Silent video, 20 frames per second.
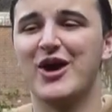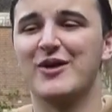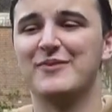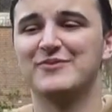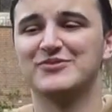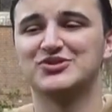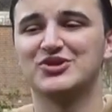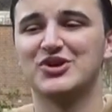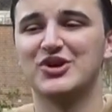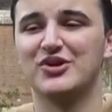
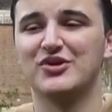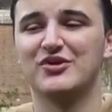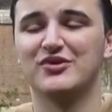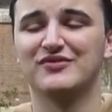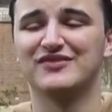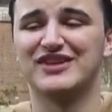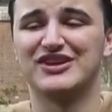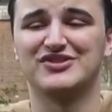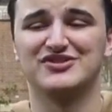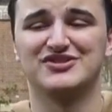
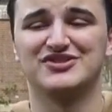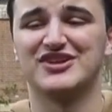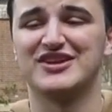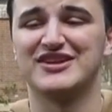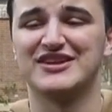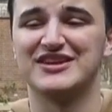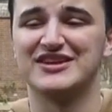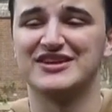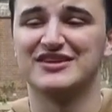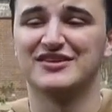So they could
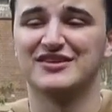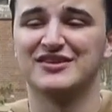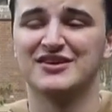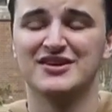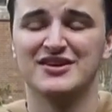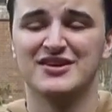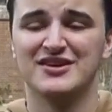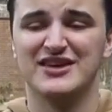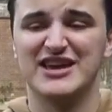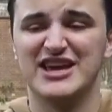study
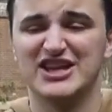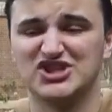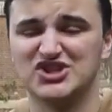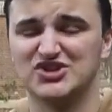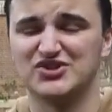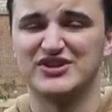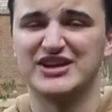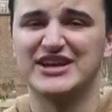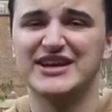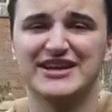
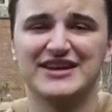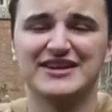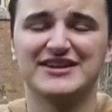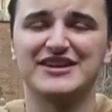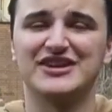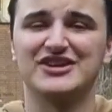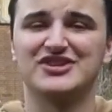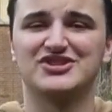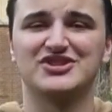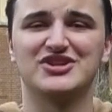history,
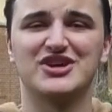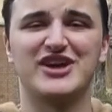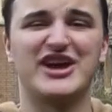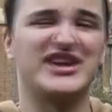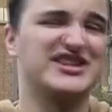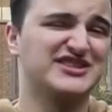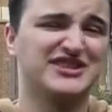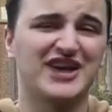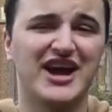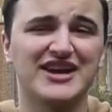English,
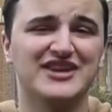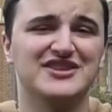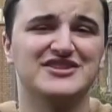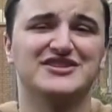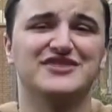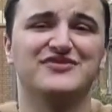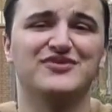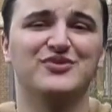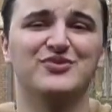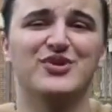a
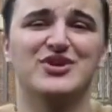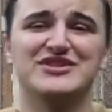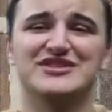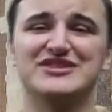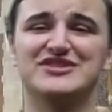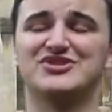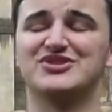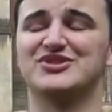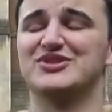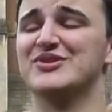science if you
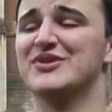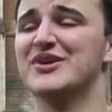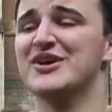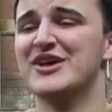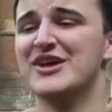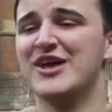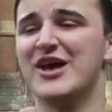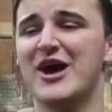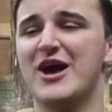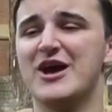wanted to.
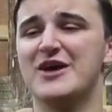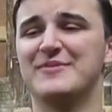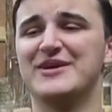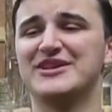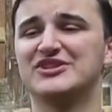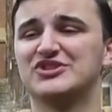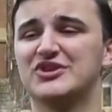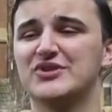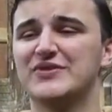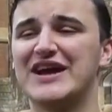
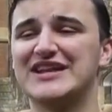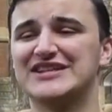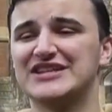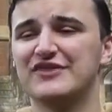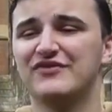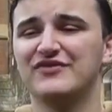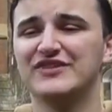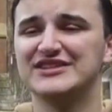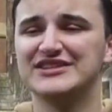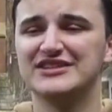And so I
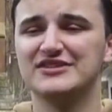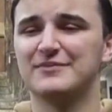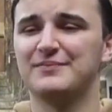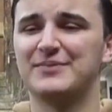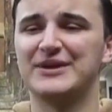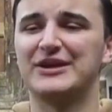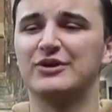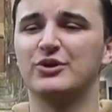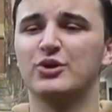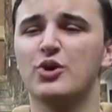definitely didn't
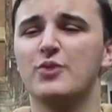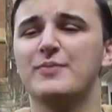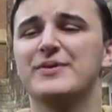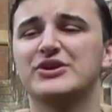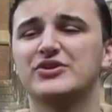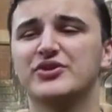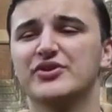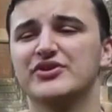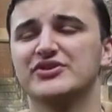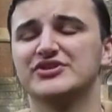pick law
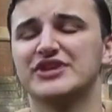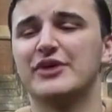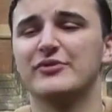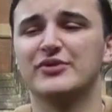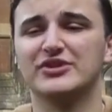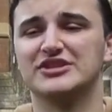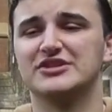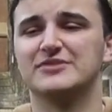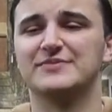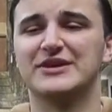because I
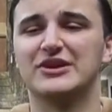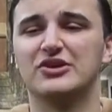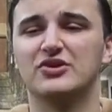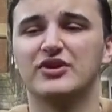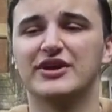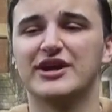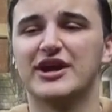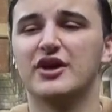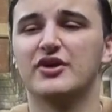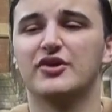wanted to be a
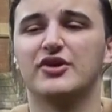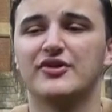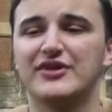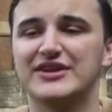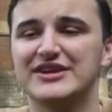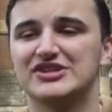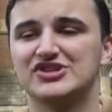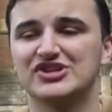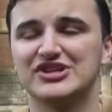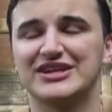lawyer, although
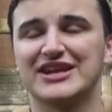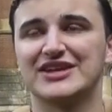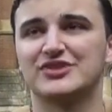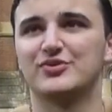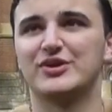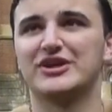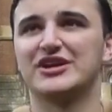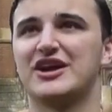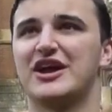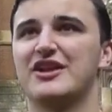initially
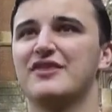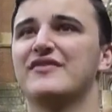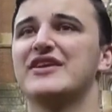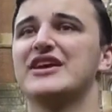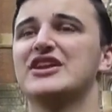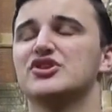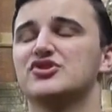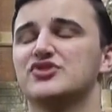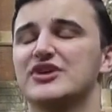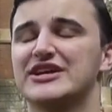that's where the kind of
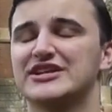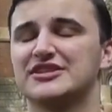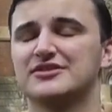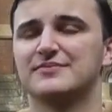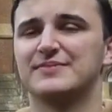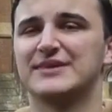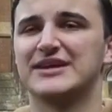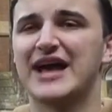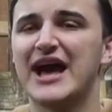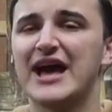interest
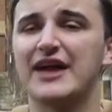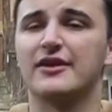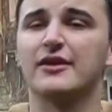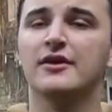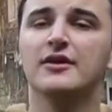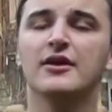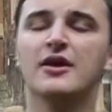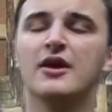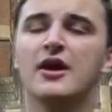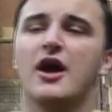began.
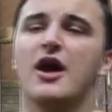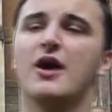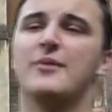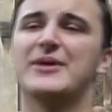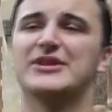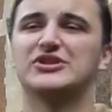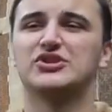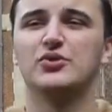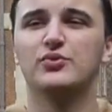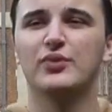
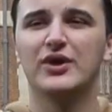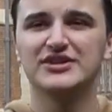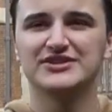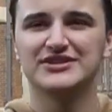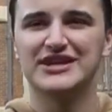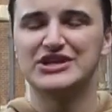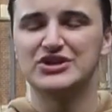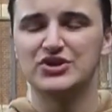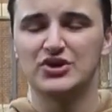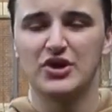And so once
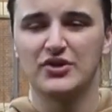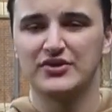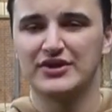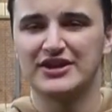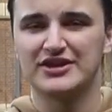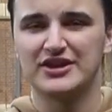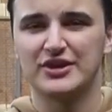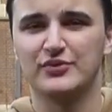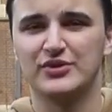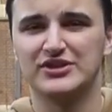I'd known
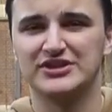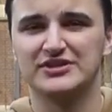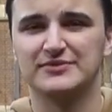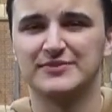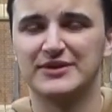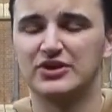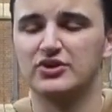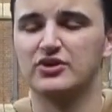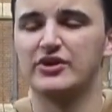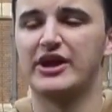that I wanted to
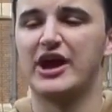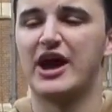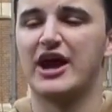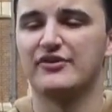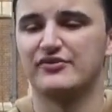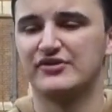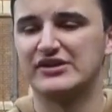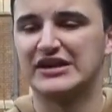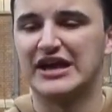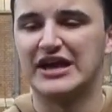be a lawyer, I
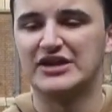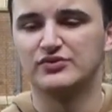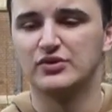realised,